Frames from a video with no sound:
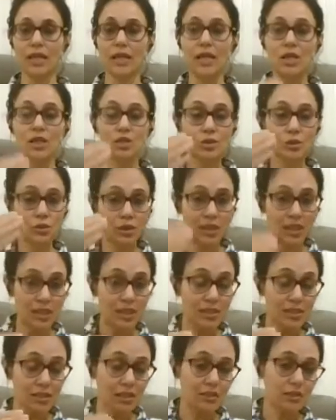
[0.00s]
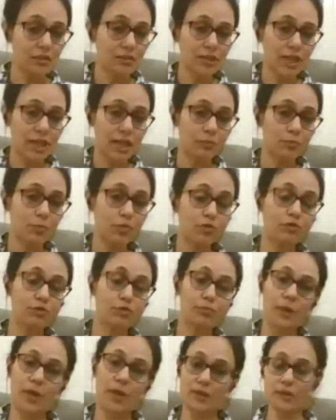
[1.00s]
So these are the type of
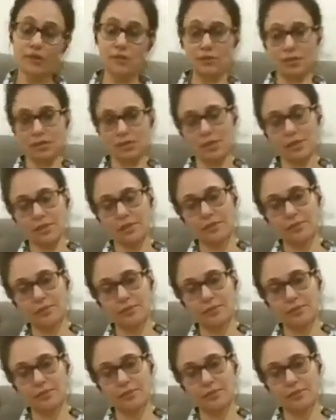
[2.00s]
parents